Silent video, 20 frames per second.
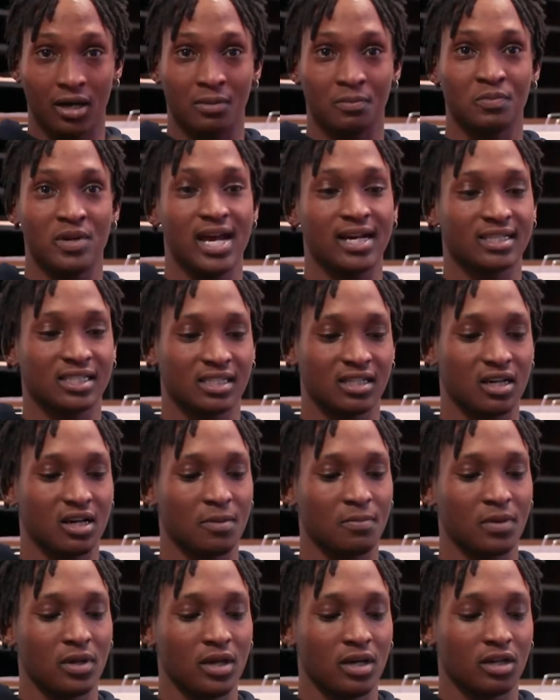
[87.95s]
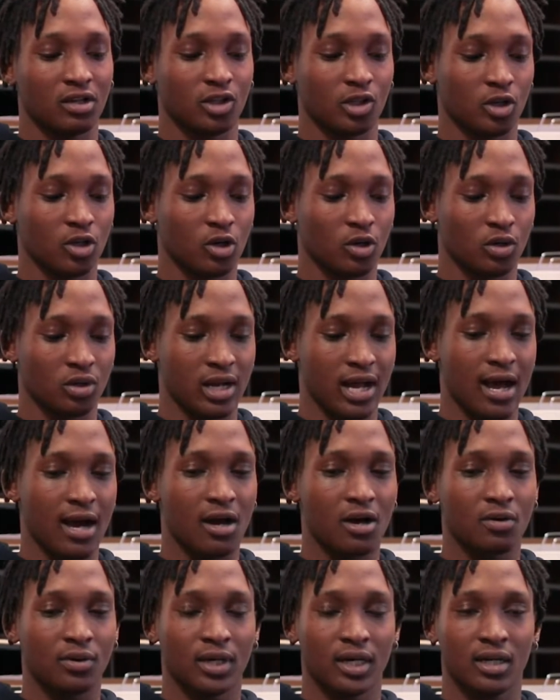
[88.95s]
Next up, the goal
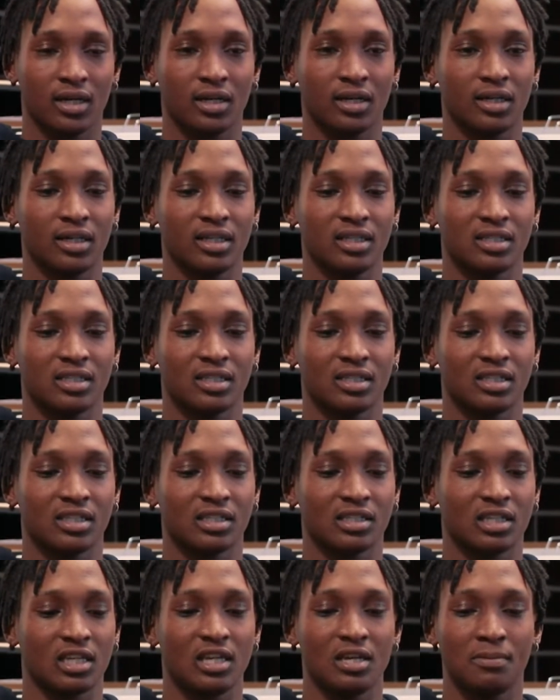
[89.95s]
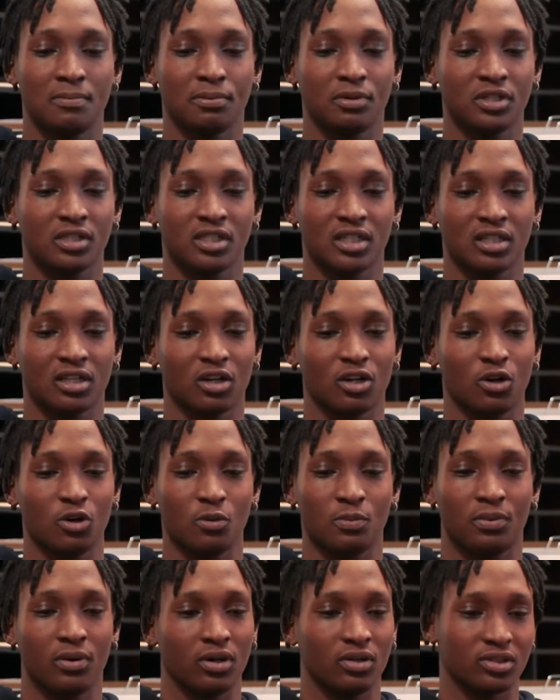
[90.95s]
now is to just keep pushing the
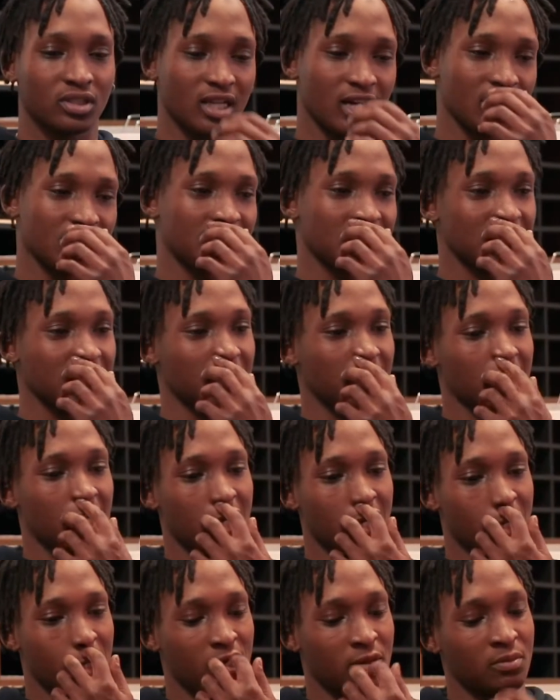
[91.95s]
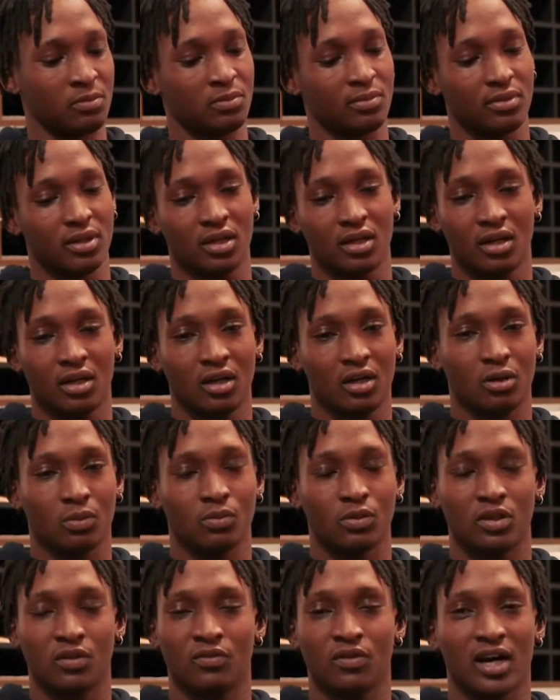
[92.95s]
goalposts, honestly.
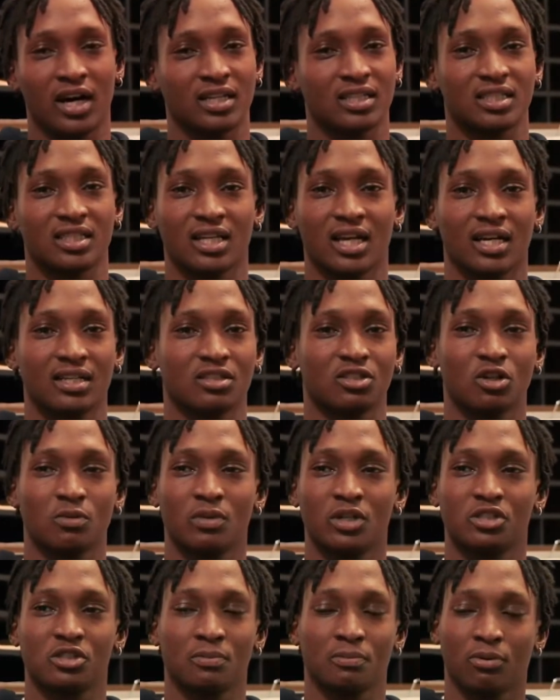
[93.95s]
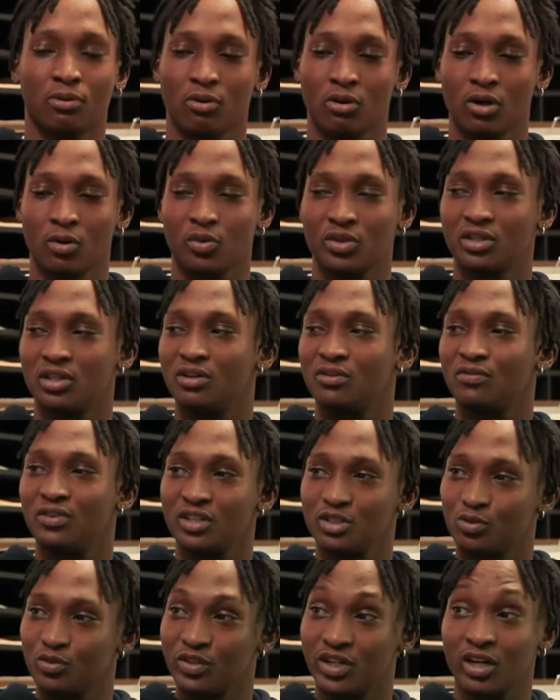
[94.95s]
We've honestly gotten so much support with the
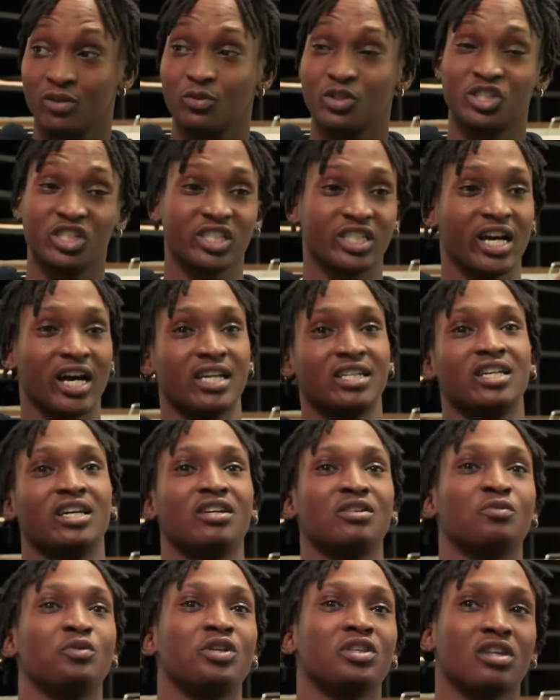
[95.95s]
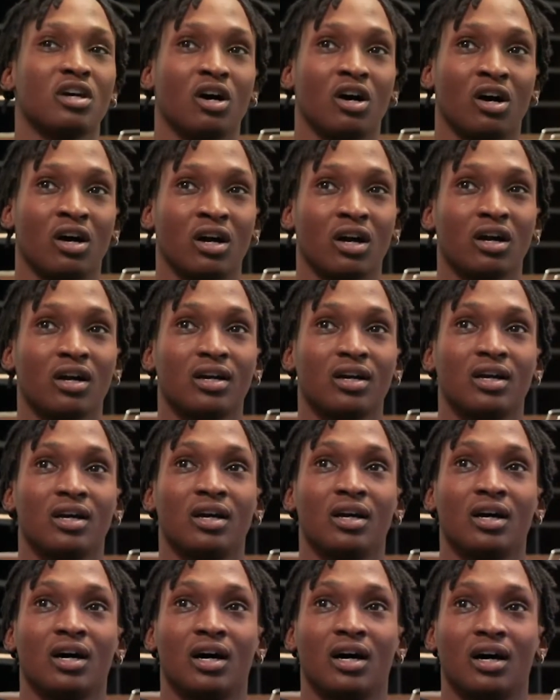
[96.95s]
events we've done. We just got done with our
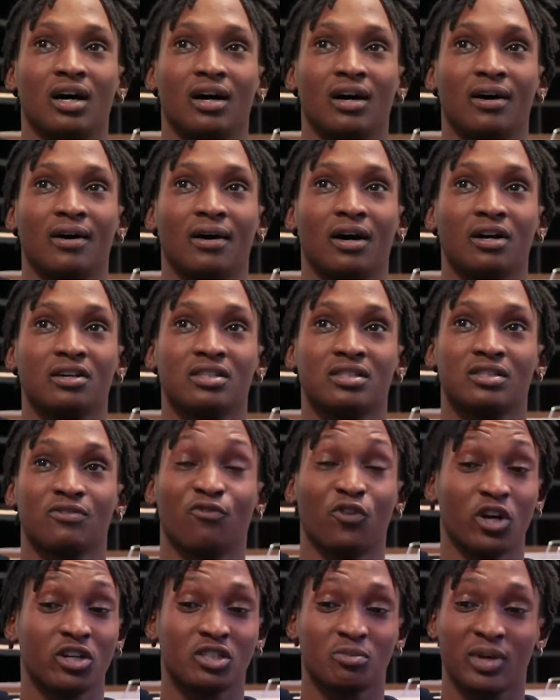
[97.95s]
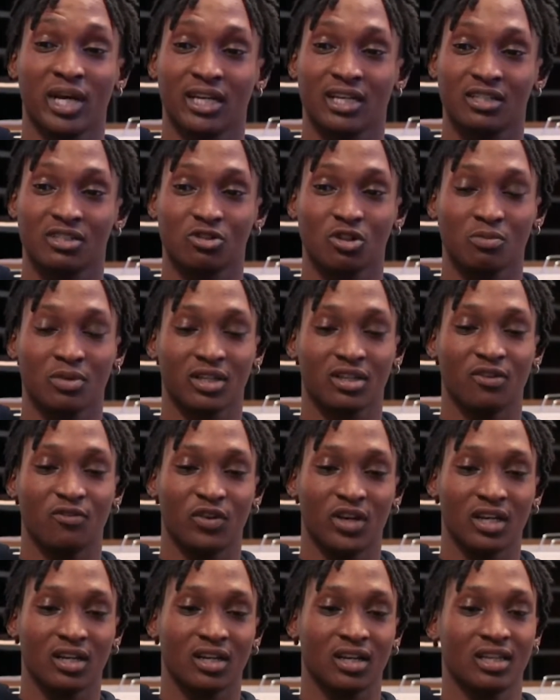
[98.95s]
first Black History Month
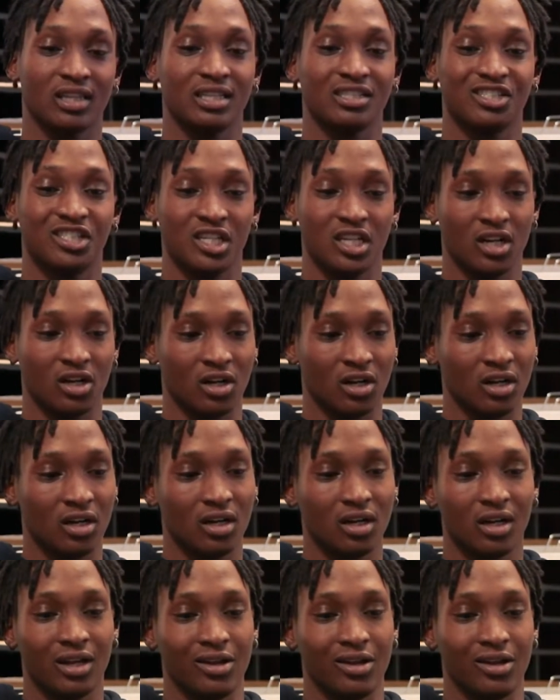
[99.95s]
event this year.